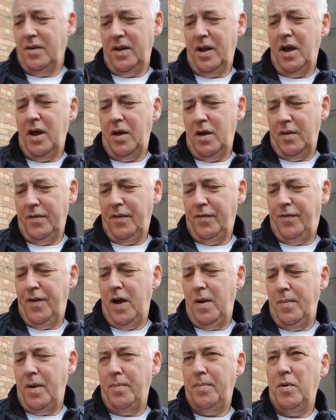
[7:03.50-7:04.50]
the
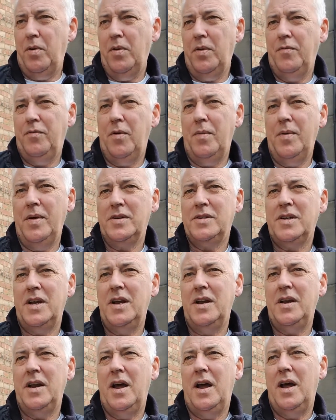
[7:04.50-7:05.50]
farmer I bought them from, I
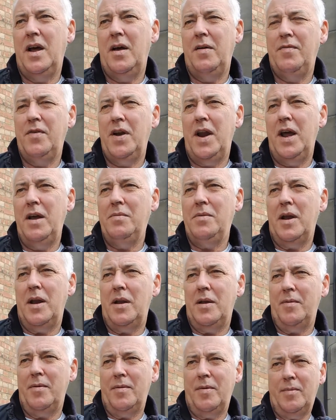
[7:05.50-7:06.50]
said, have you named
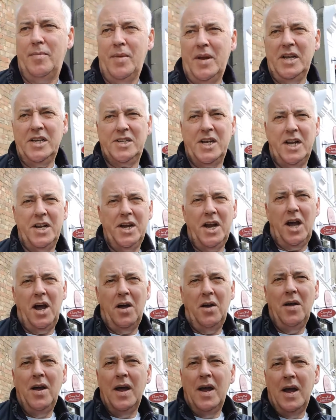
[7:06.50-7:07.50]
any of them? He said,
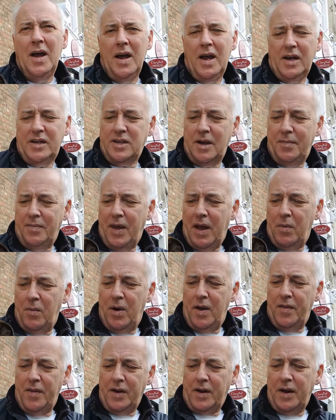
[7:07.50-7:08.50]
no, except that
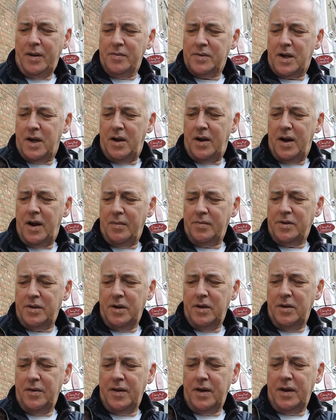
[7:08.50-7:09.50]
one that keeps going up to
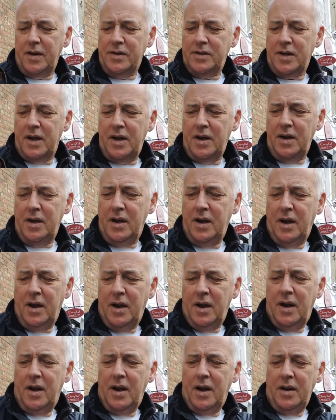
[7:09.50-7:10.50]
you. They say,
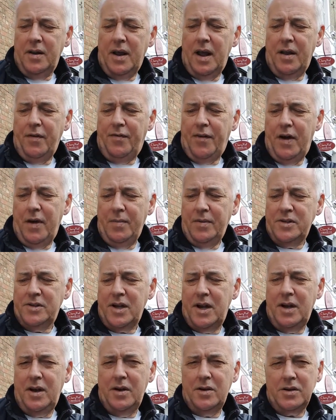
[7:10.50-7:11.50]
the other farmers
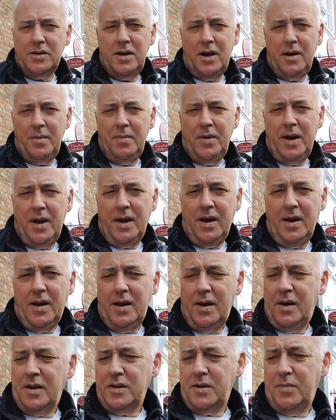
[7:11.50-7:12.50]
say he looks like me.
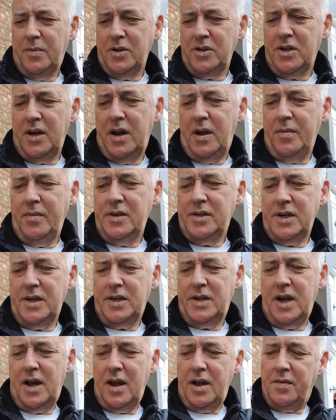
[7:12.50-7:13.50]
And I said, what's your name? He
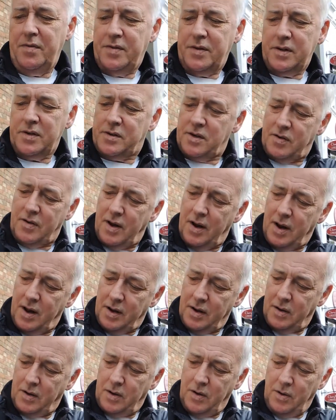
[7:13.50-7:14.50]
said, Dave. So I said, right,
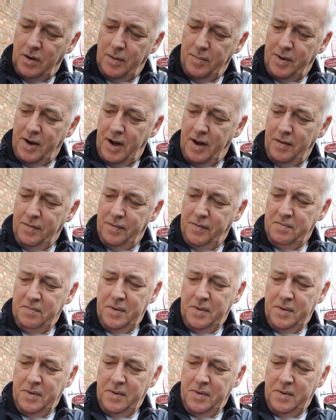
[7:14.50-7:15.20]
I called him Dave.